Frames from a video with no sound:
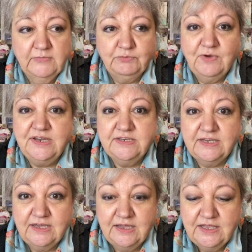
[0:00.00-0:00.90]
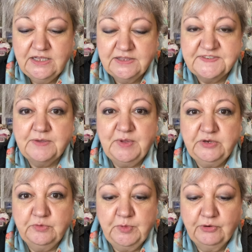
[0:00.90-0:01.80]
reindeer that I made
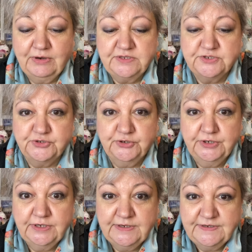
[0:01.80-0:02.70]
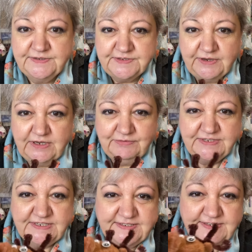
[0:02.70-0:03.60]
with my grandson. So here it
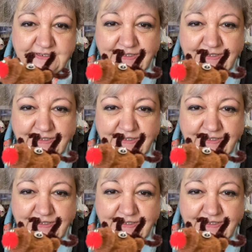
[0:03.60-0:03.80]
is.